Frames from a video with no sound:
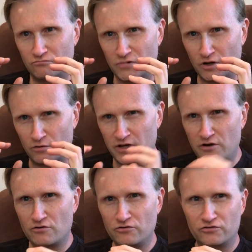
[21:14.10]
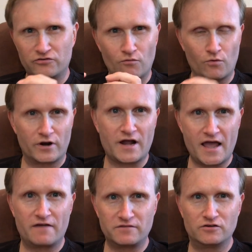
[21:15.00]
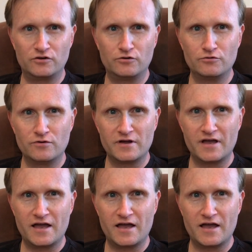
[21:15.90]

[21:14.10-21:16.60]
you know, here's the work I have to do